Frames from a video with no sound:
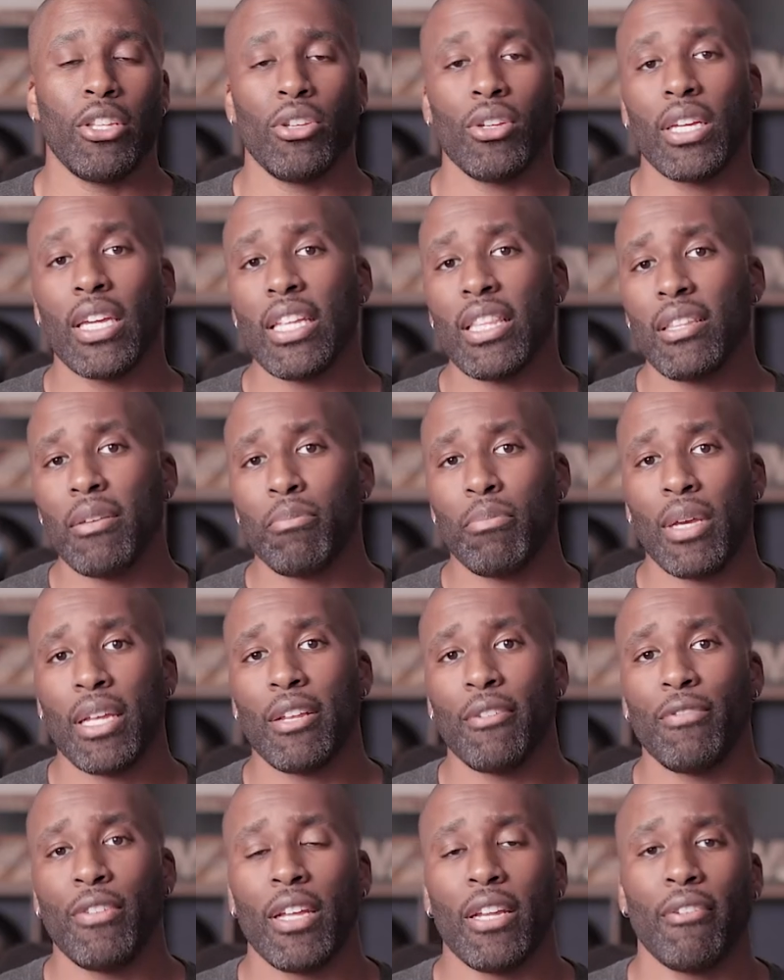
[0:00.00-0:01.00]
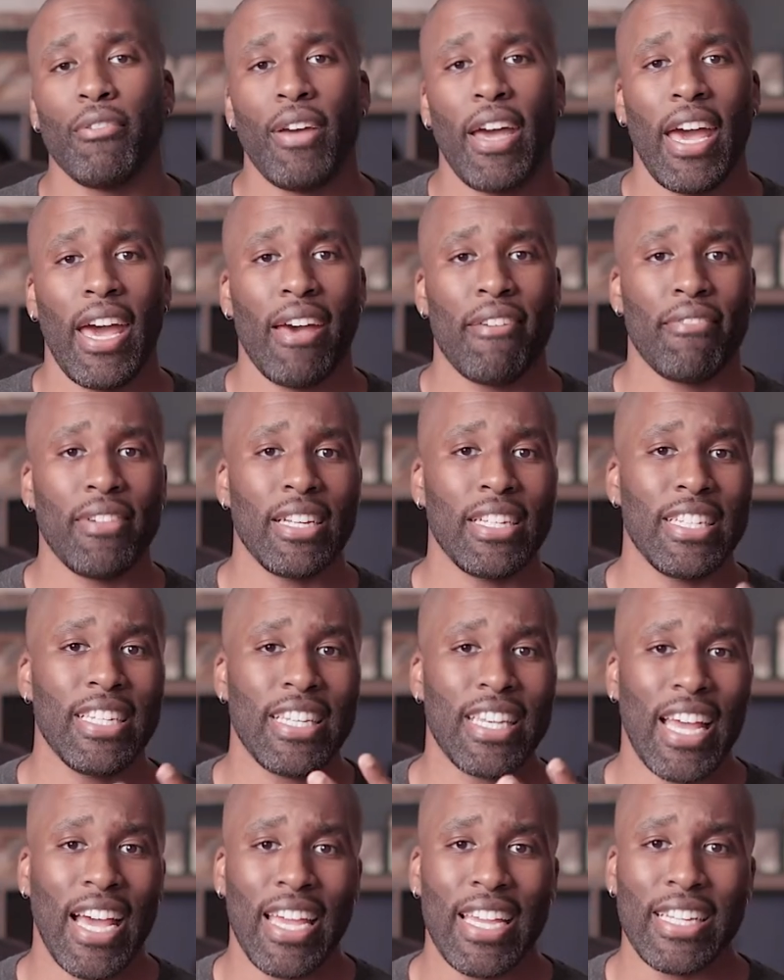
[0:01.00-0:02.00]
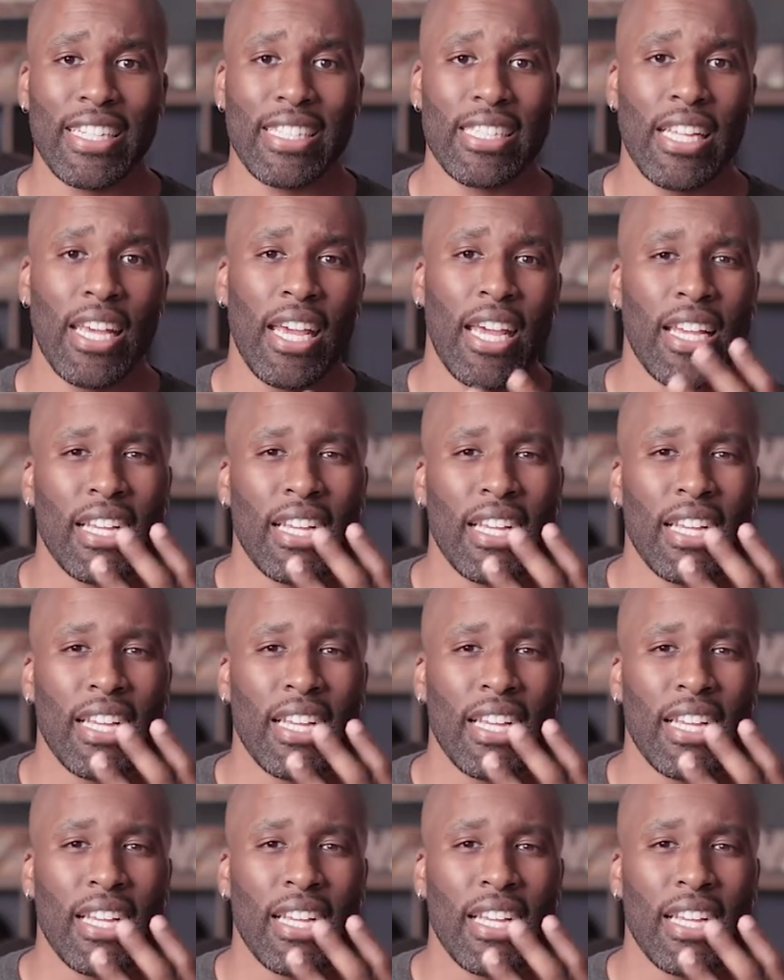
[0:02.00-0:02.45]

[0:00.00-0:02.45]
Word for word: You get the benefit of having nice,